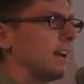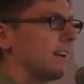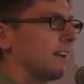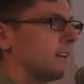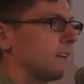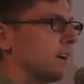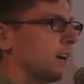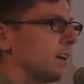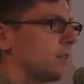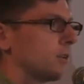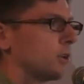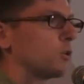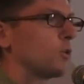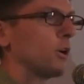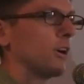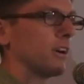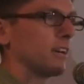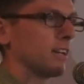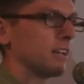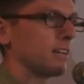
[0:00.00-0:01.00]
and
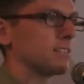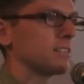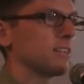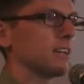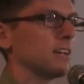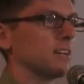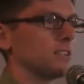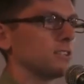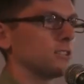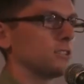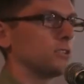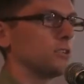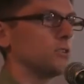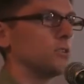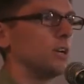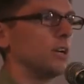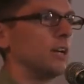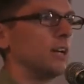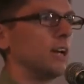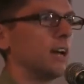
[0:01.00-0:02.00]
requiring Excel
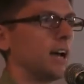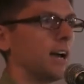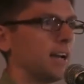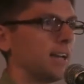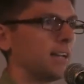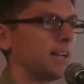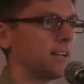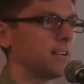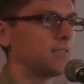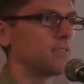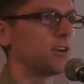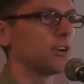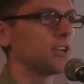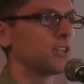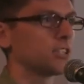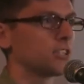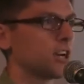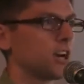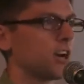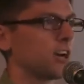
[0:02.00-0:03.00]
to hit
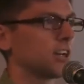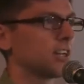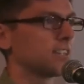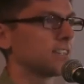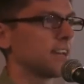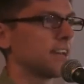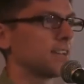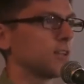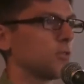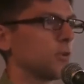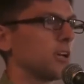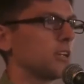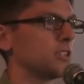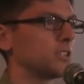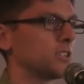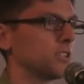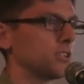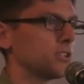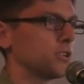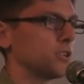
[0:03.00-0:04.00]
various targets on the way
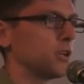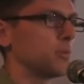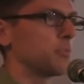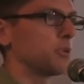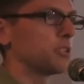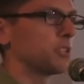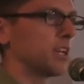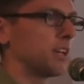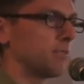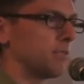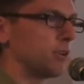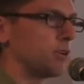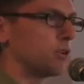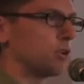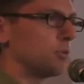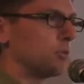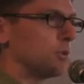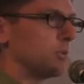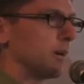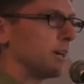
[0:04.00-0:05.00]
to 30%
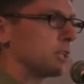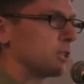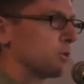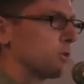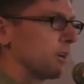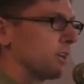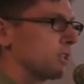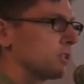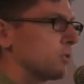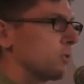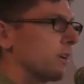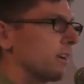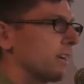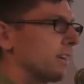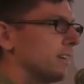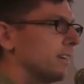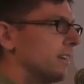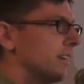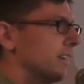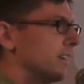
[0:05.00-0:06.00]
renewable by 2020.
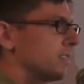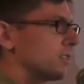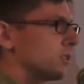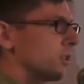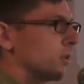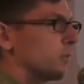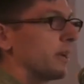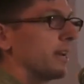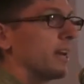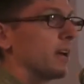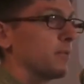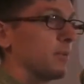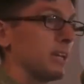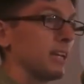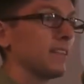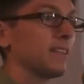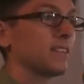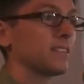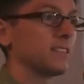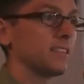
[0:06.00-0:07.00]
So it may not
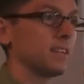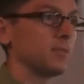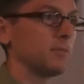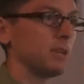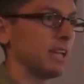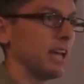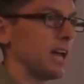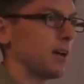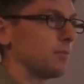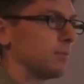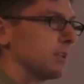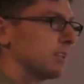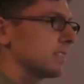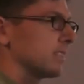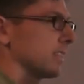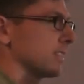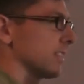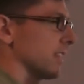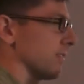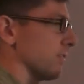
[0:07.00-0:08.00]
be in the city of
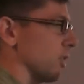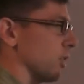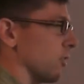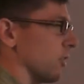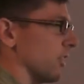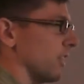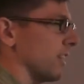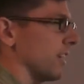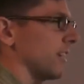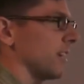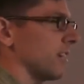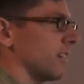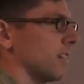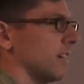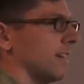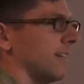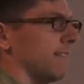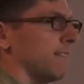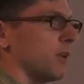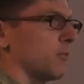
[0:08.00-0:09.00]
Minneapolis. As I've noted here,
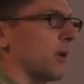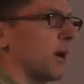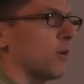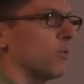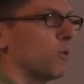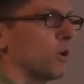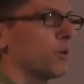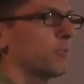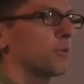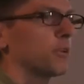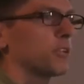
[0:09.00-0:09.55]
about